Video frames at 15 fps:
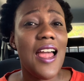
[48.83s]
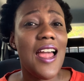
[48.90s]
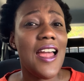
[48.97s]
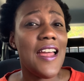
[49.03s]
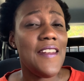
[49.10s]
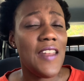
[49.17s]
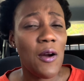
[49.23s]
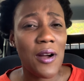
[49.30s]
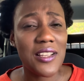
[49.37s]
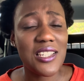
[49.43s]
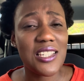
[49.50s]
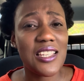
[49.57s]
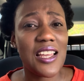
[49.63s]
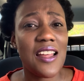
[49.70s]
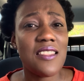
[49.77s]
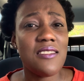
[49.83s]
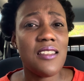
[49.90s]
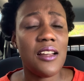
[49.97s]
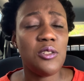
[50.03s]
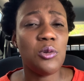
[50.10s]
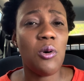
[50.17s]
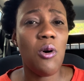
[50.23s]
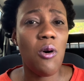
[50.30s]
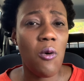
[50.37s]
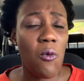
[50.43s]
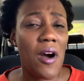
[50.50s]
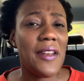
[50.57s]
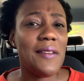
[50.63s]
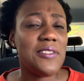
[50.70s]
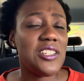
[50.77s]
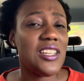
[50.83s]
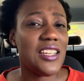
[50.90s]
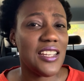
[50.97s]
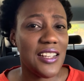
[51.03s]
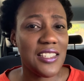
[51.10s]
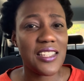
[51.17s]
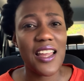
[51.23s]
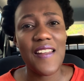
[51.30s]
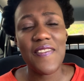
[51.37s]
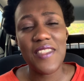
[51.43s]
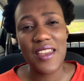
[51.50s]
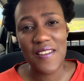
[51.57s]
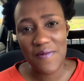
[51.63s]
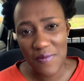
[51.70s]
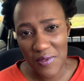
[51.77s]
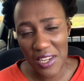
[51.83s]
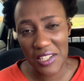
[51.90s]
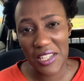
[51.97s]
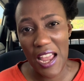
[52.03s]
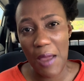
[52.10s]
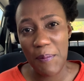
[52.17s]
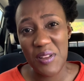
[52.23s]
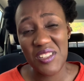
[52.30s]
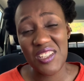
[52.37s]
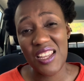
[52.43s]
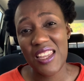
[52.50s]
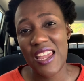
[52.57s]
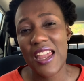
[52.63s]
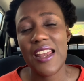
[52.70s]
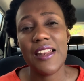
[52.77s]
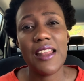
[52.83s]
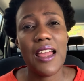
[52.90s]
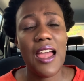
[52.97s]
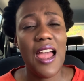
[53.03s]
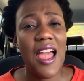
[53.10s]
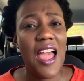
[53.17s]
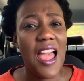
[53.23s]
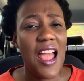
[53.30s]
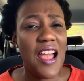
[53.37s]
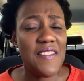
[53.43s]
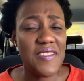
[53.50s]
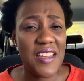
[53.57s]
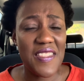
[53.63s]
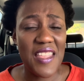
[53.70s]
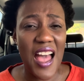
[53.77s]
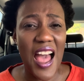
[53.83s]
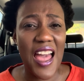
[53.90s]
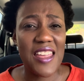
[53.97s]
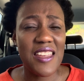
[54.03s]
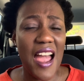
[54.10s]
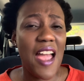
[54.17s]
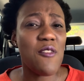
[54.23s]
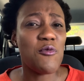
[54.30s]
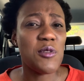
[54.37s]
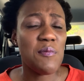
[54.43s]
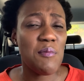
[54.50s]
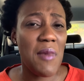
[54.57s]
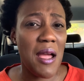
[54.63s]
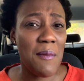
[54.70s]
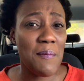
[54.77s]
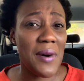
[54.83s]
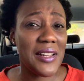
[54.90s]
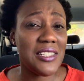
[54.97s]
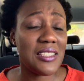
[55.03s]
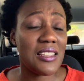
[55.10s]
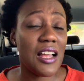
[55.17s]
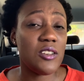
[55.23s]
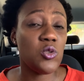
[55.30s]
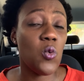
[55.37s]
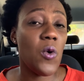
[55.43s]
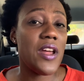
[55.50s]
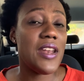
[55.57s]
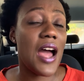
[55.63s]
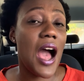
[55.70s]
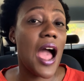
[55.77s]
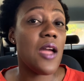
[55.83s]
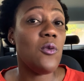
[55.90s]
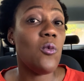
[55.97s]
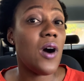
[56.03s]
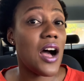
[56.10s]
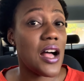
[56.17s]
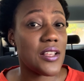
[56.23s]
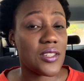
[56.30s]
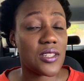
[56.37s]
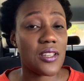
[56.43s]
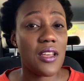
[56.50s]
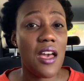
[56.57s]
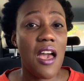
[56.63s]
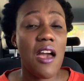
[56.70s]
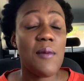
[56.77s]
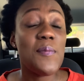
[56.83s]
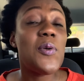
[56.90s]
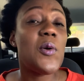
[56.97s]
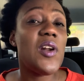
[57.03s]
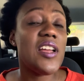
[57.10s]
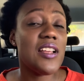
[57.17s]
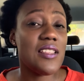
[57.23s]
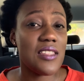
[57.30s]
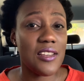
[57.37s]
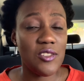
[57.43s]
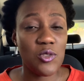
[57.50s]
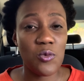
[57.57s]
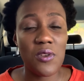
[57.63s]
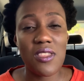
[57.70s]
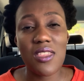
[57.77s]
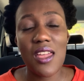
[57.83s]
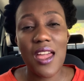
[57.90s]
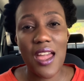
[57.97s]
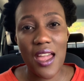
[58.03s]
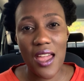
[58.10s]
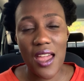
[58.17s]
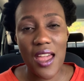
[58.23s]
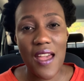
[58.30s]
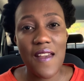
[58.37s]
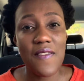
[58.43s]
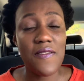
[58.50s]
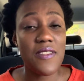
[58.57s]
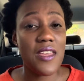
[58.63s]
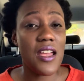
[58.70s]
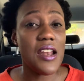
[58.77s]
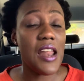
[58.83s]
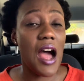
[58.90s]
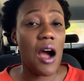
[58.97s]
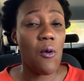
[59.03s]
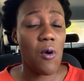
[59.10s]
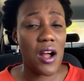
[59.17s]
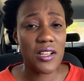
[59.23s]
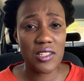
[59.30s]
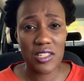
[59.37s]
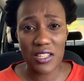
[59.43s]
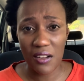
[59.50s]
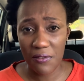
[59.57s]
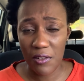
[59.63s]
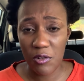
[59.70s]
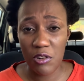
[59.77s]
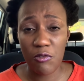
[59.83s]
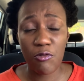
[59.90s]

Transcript: And I was scared that, oh, what if she eats and then it happens again? And then I remembered that when I was pregnant with her, and then I was suffering